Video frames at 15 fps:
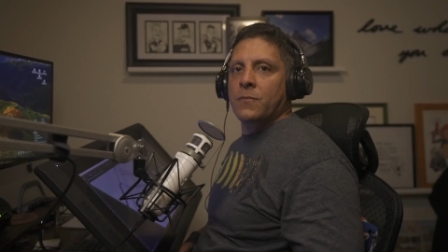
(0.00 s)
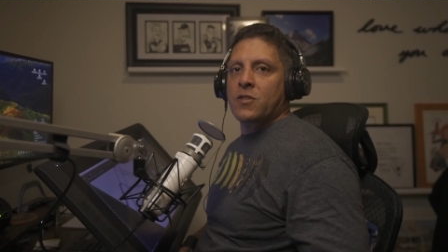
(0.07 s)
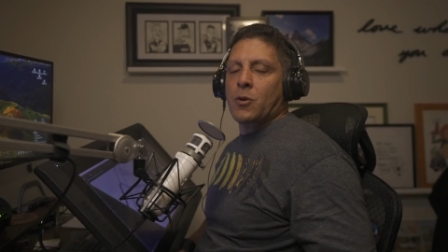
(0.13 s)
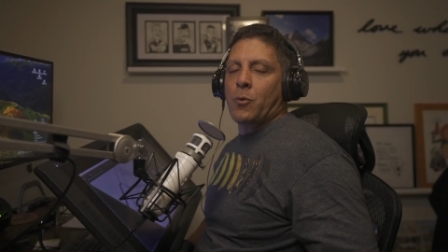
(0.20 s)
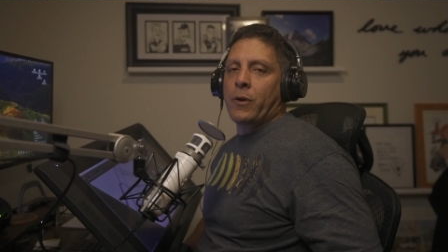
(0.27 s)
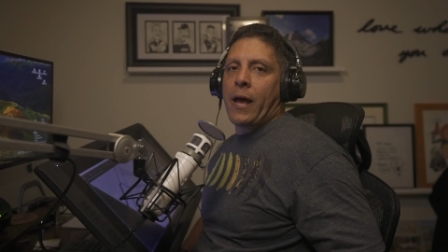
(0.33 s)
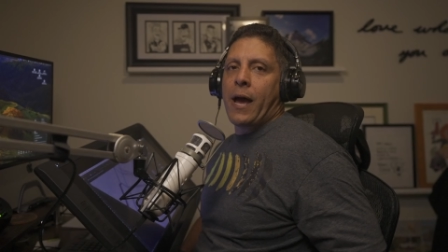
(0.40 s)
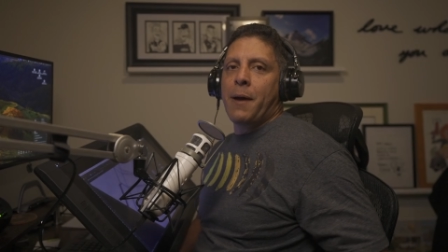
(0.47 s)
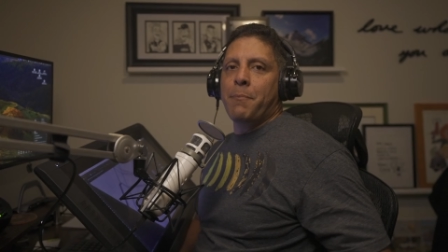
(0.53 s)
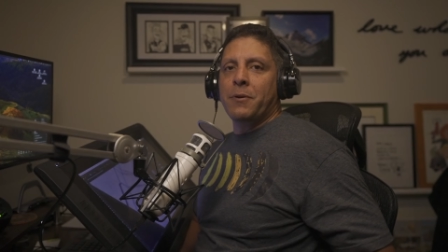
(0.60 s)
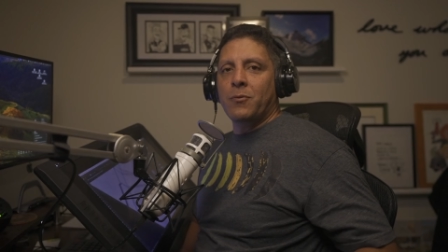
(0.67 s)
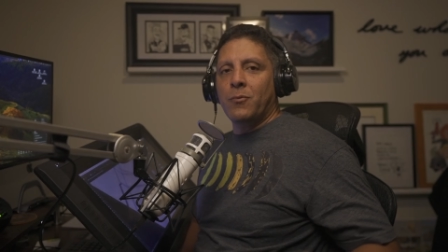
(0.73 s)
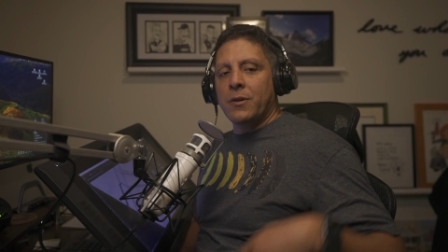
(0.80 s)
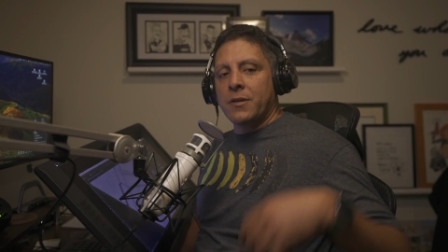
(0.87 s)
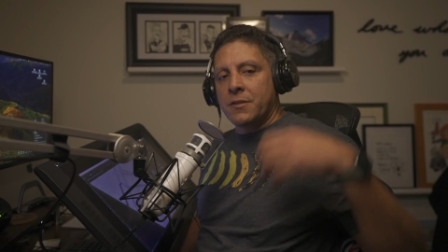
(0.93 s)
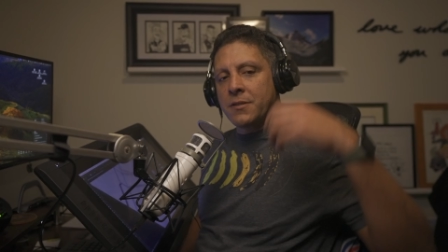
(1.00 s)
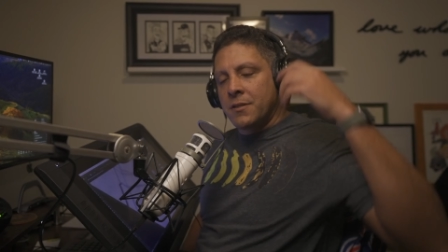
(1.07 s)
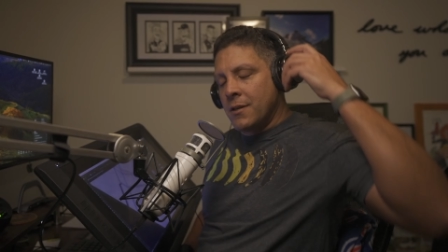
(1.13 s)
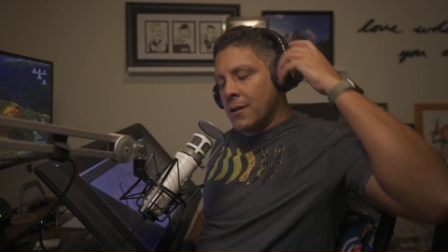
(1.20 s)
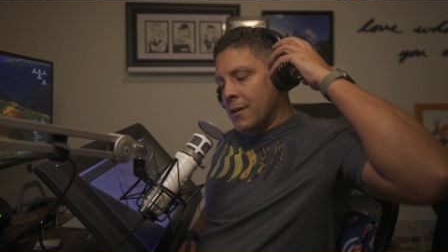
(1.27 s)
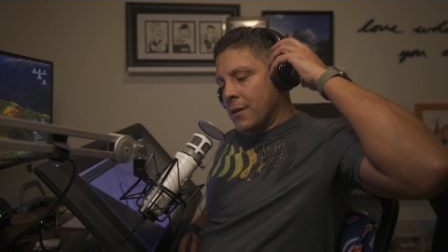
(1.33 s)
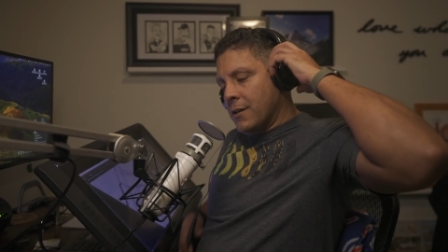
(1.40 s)
So what happened was
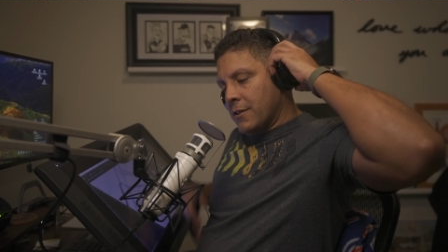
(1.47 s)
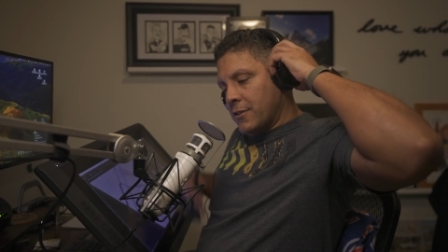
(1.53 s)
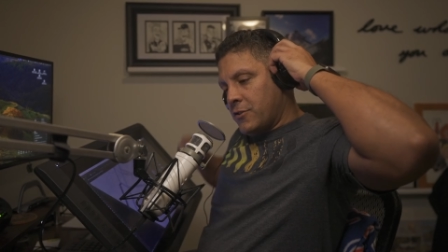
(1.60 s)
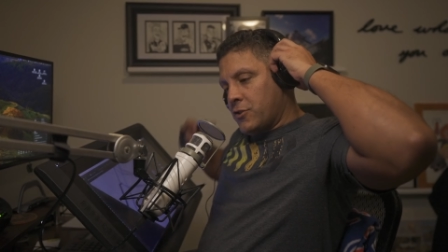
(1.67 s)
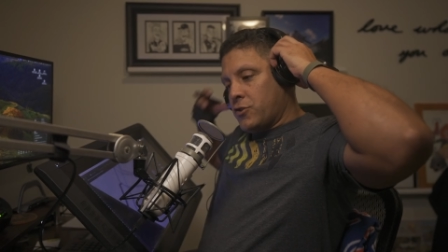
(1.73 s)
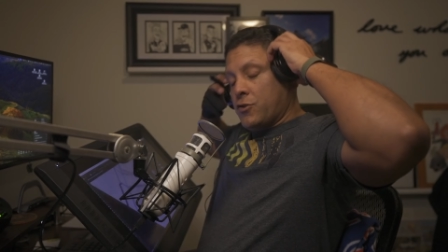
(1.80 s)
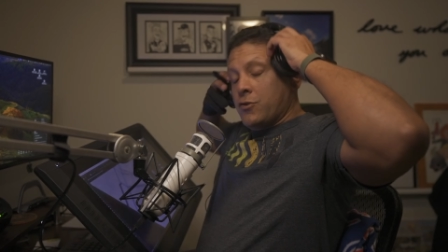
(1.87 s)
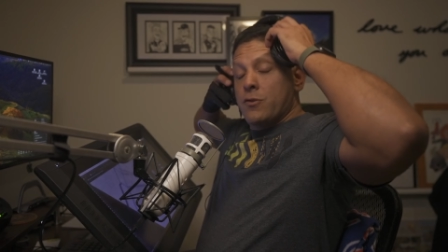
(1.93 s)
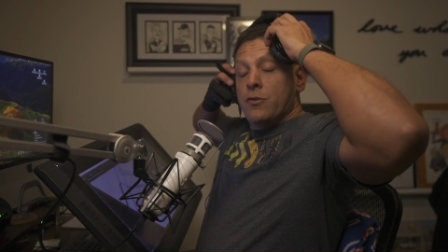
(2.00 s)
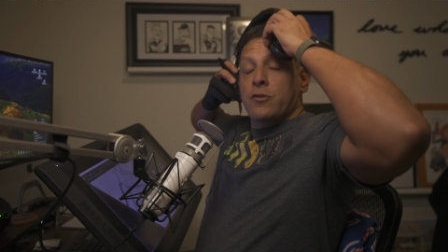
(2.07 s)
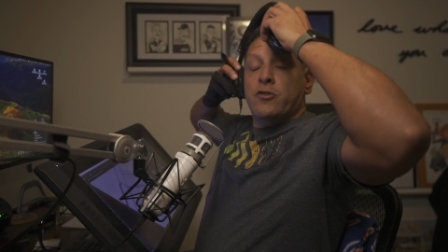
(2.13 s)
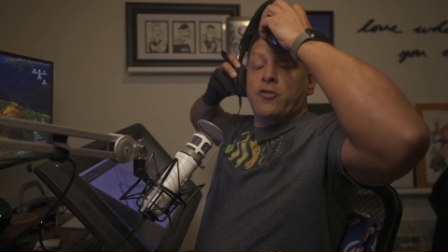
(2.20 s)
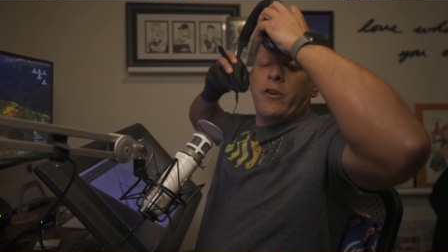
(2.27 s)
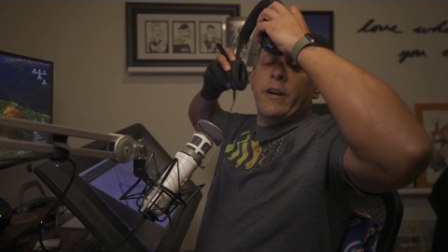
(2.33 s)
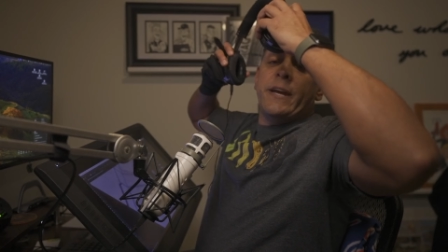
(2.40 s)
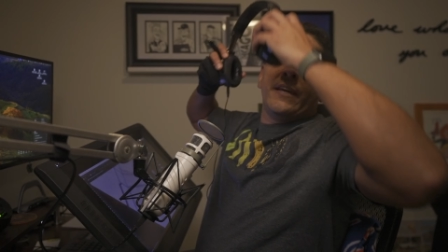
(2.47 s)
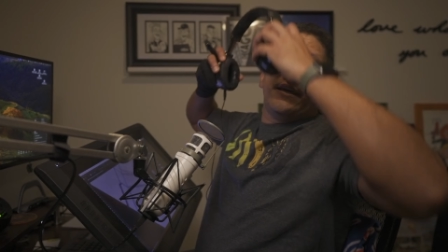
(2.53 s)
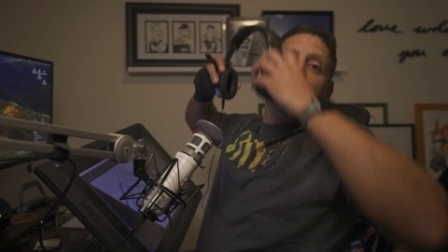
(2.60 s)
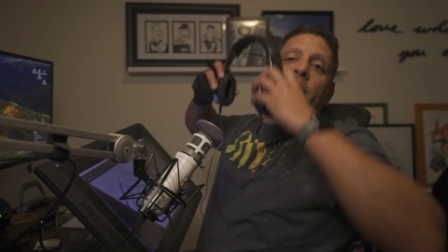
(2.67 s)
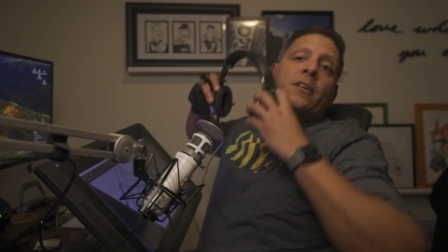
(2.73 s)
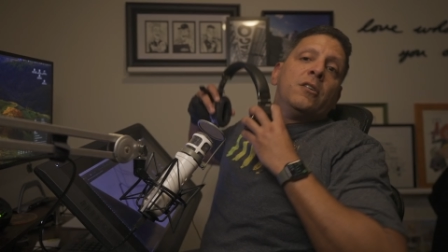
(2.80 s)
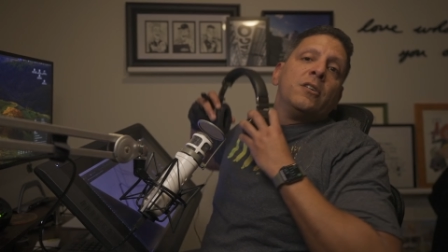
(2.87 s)

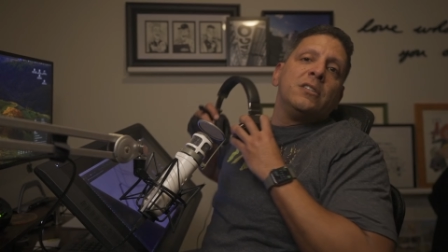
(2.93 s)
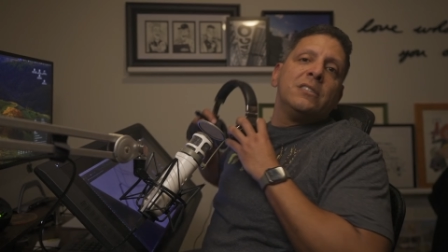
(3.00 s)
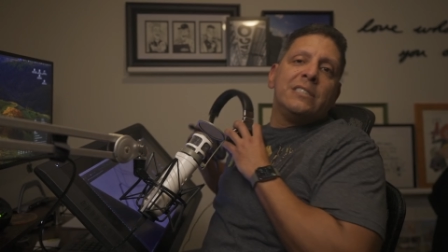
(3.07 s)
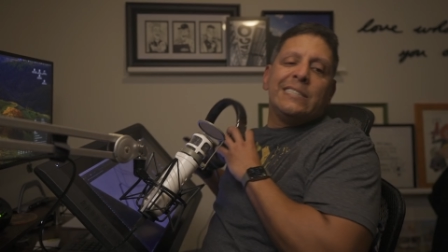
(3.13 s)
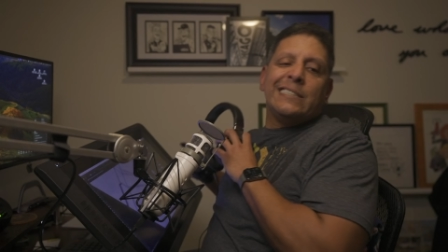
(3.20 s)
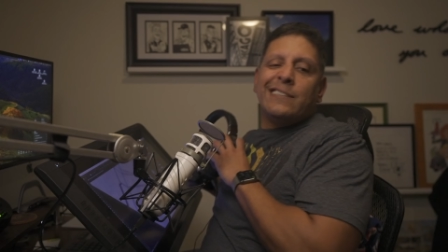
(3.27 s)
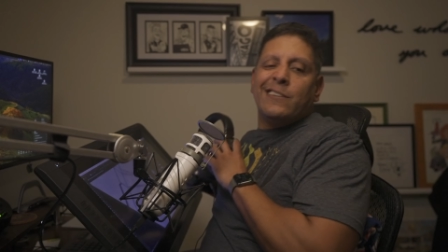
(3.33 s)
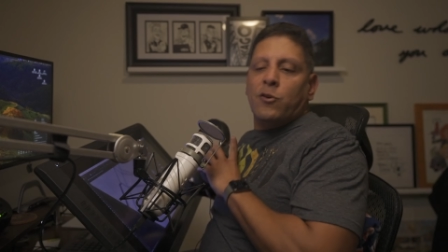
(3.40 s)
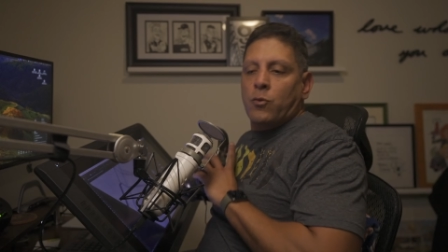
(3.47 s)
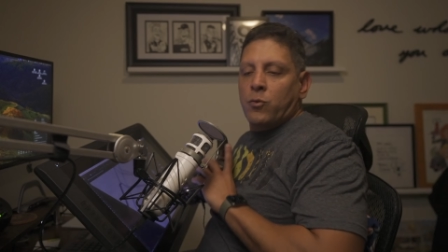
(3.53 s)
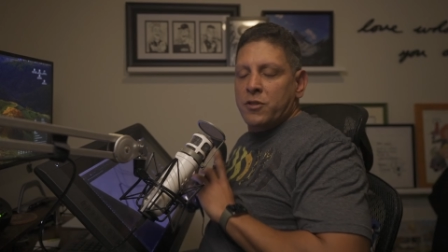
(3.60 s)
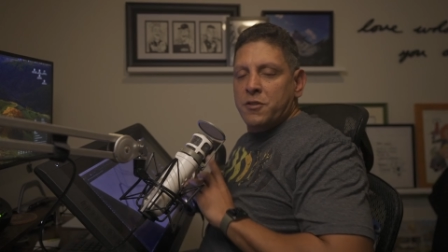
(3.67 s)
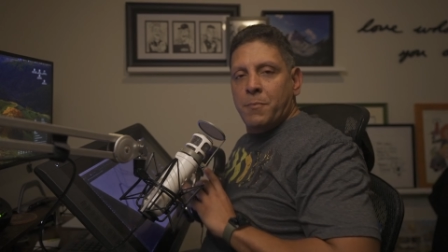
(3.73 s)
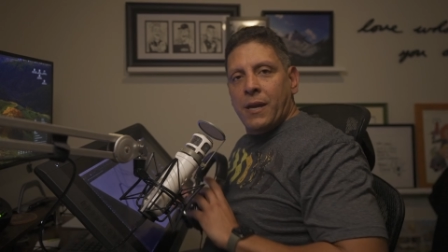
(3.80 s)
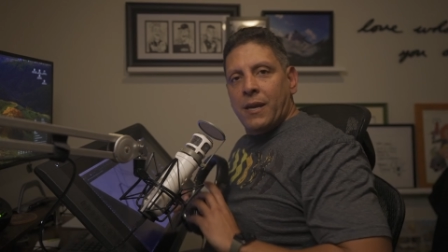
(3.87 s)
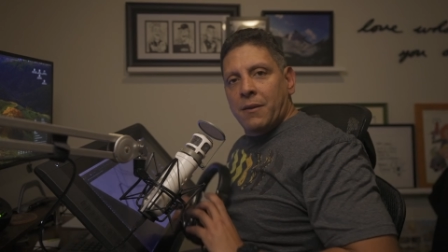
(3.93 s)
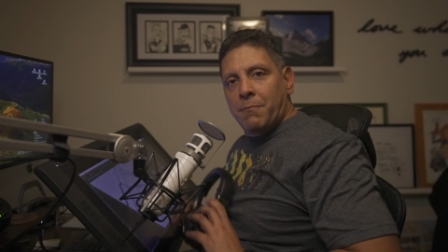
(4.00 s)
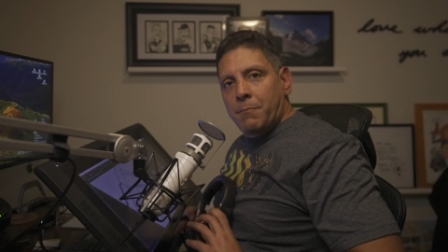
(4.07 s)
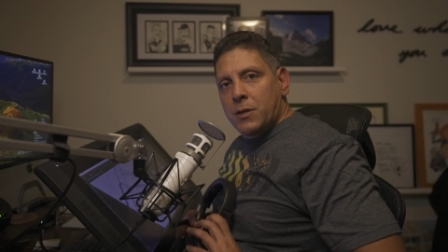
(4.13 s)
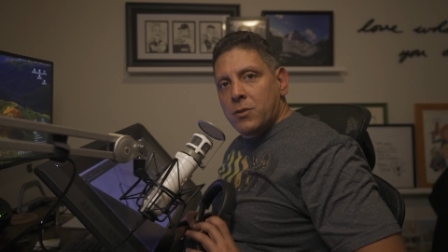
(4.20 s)
Drake was making